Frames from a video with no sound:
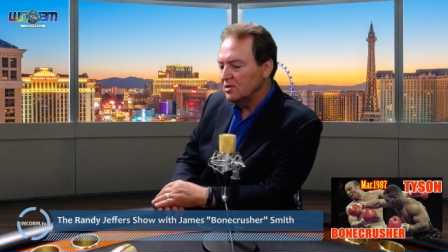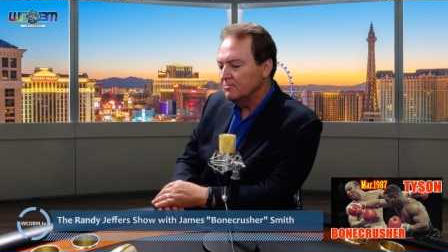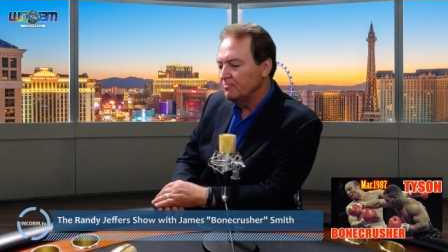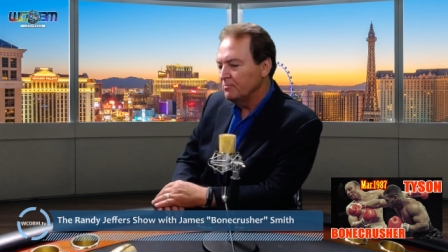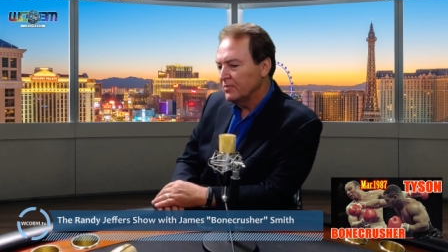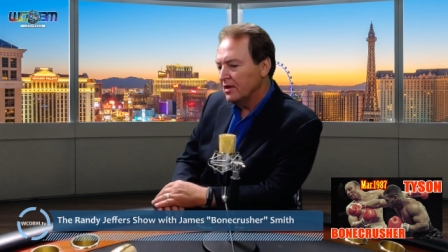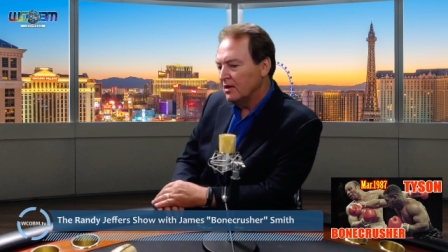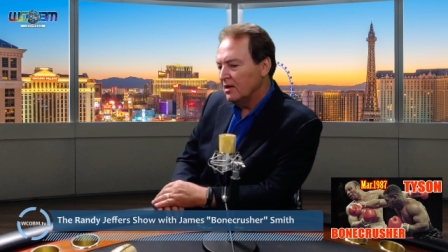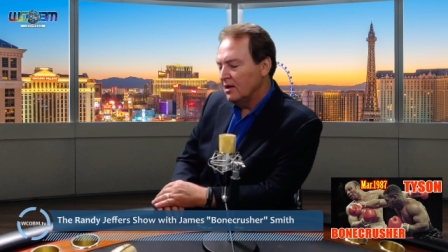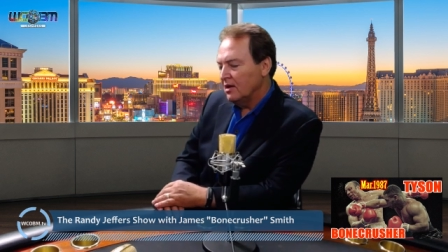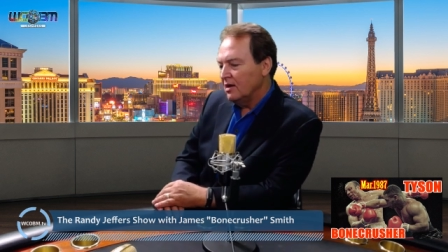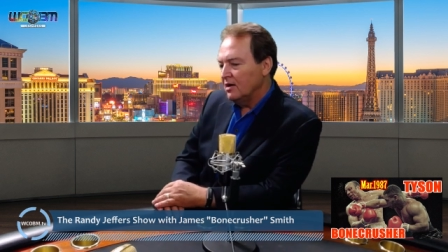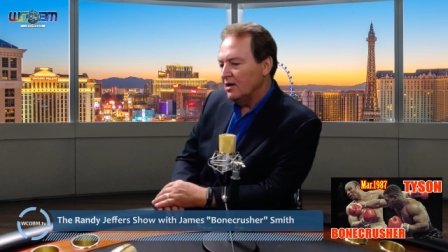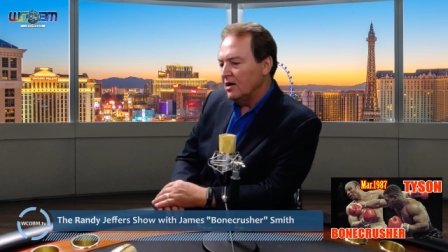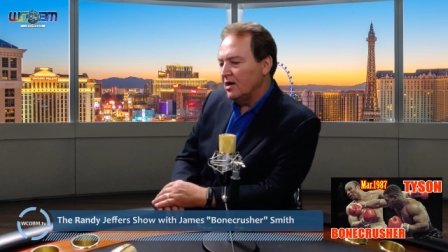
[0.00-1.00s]
And
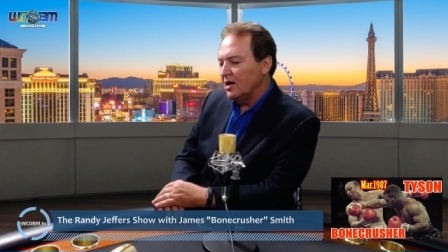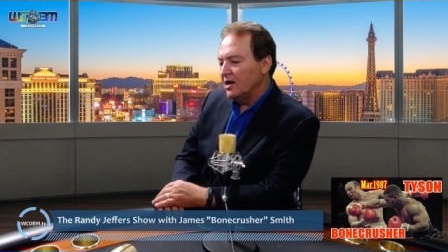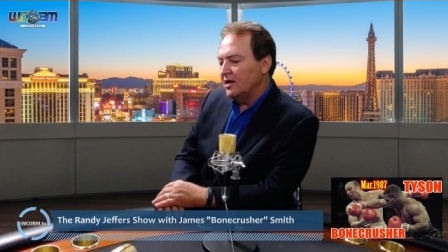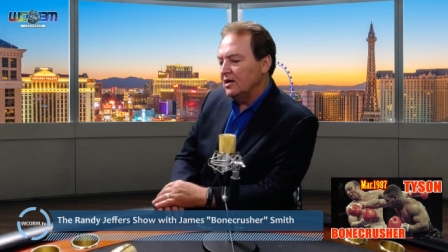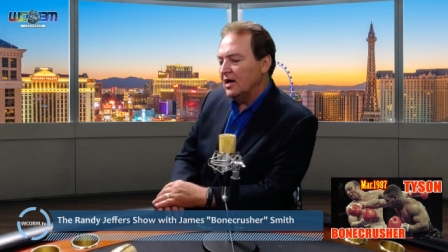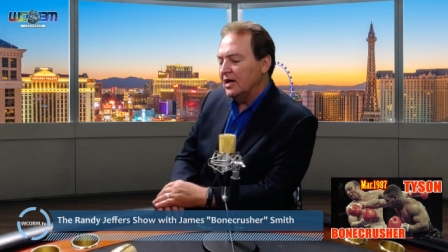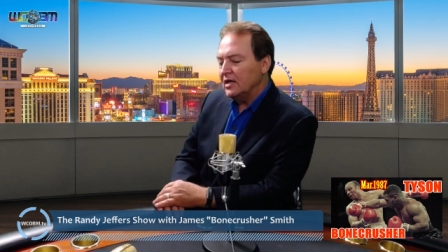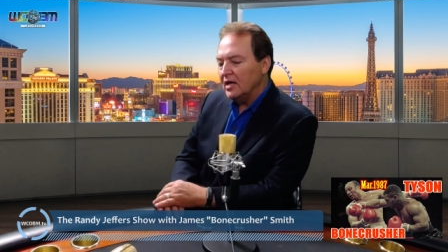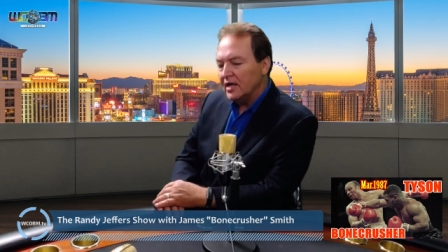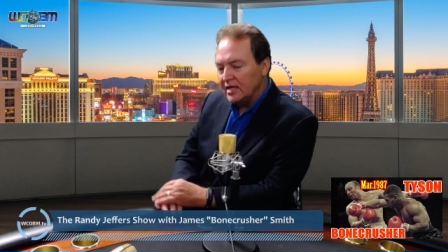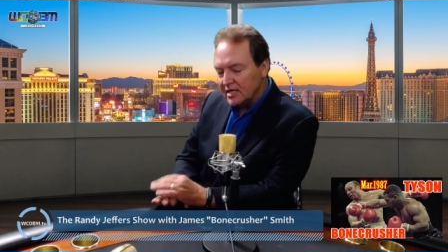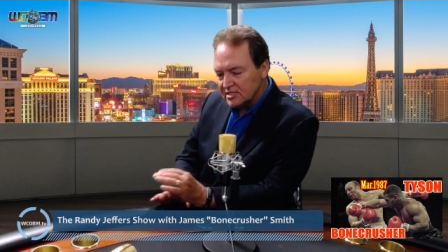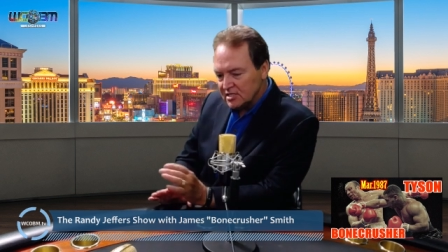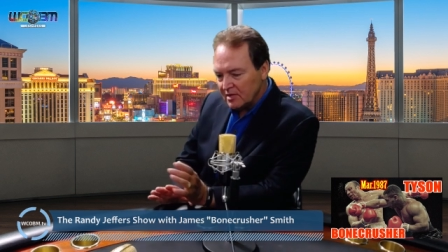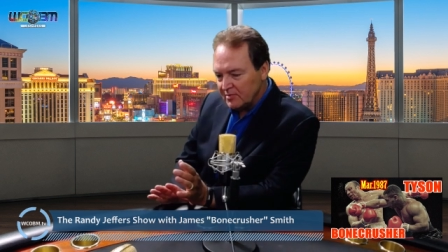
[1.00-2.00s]
I
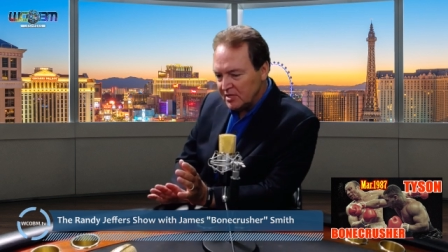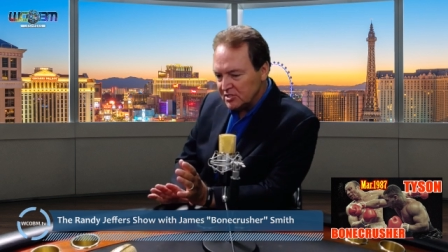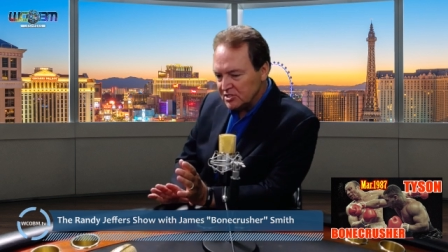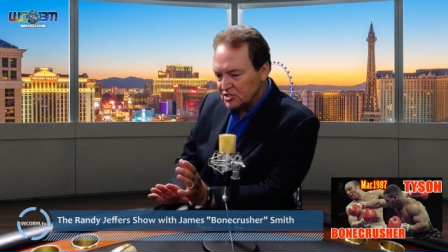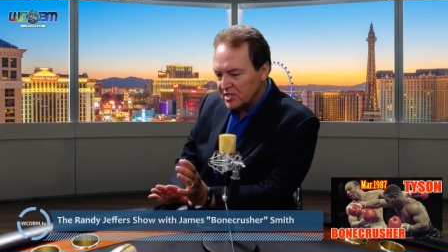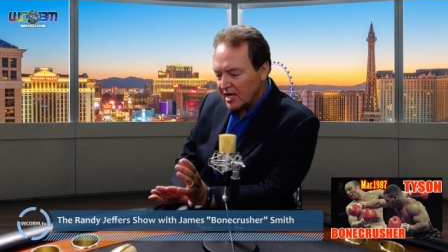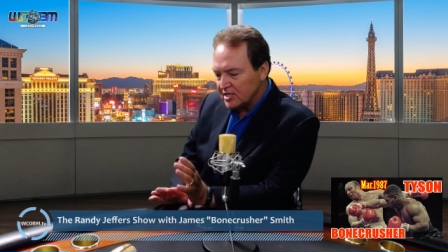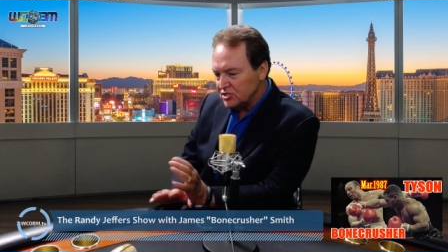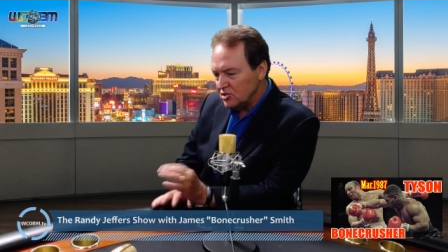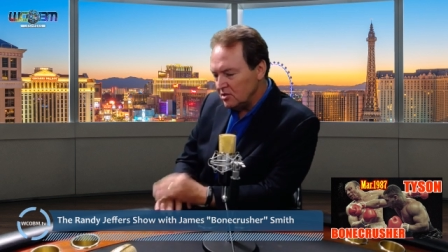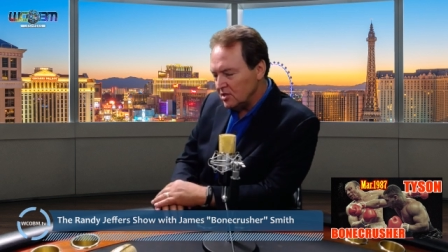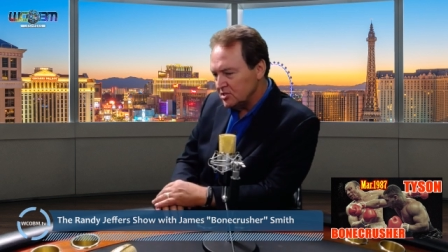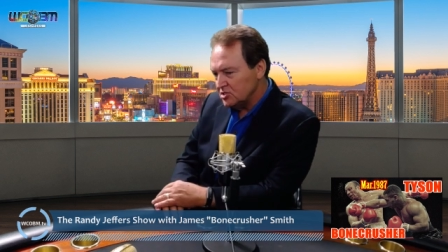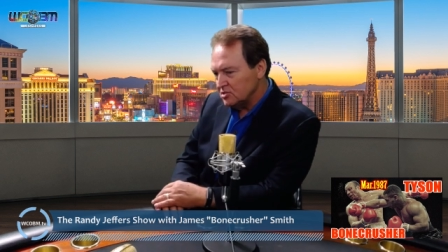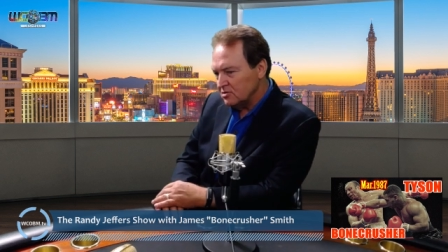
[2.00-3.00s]
guess let me just ask you
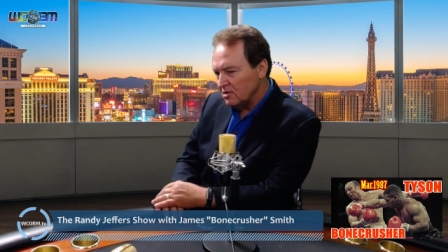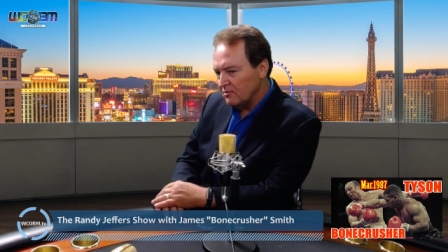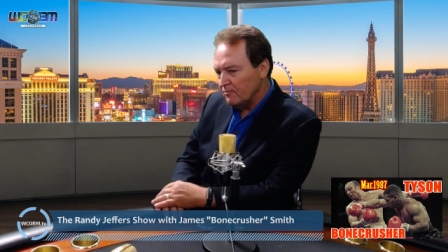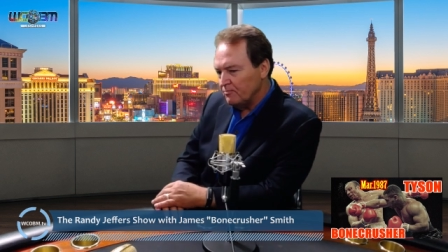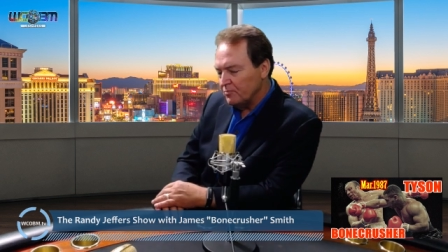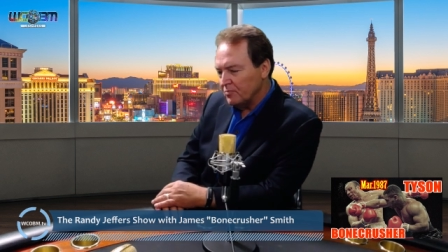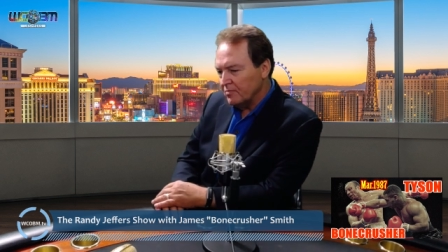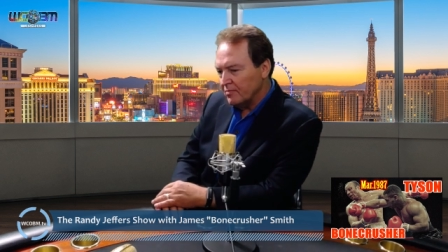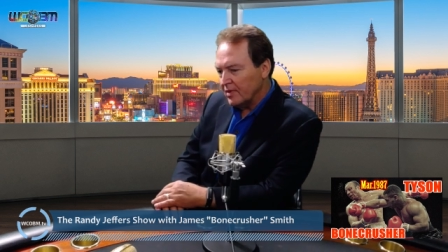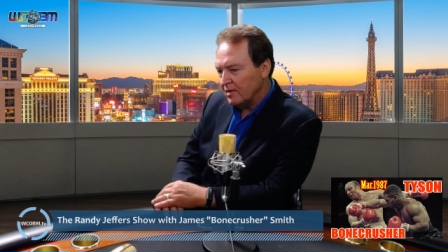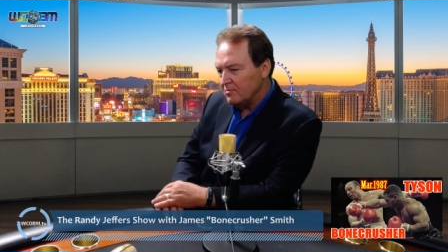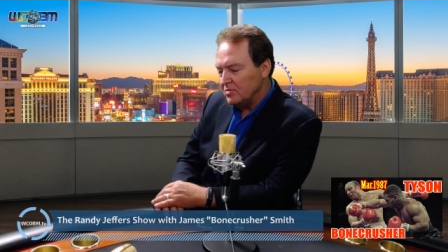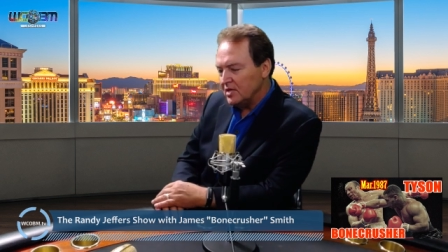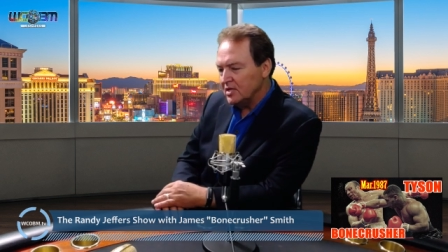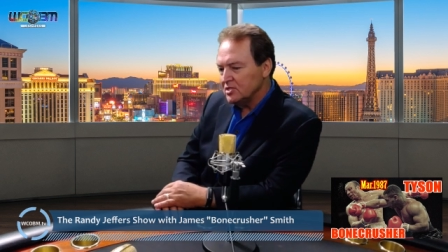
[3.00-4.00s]
this,
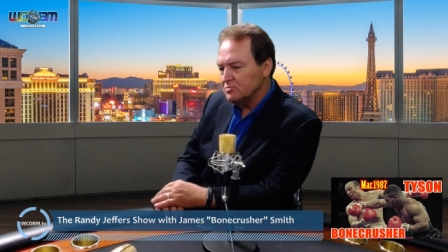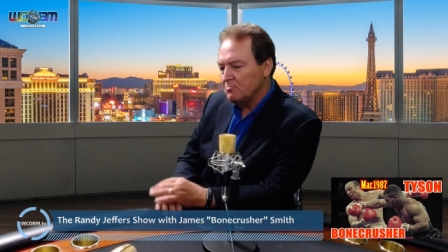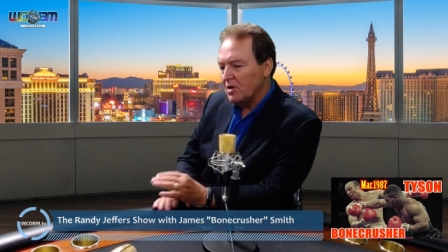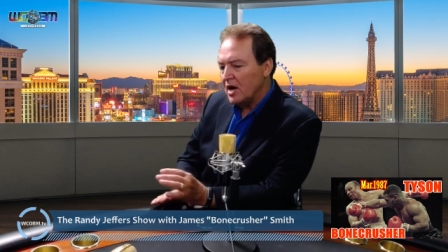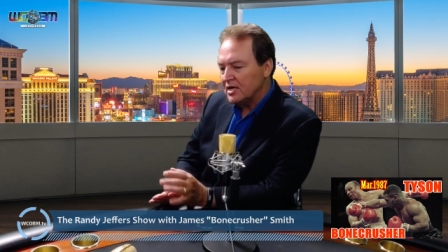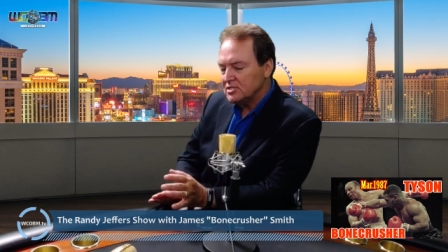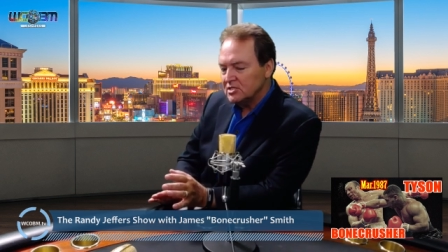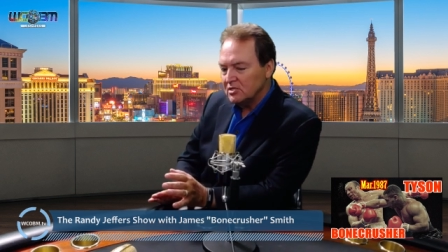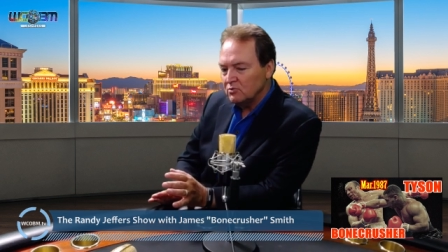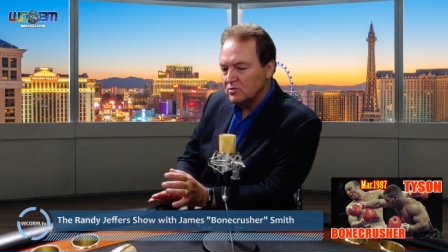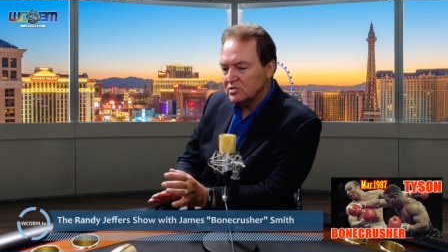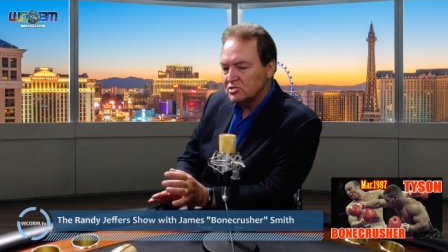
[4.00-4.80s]
because boxing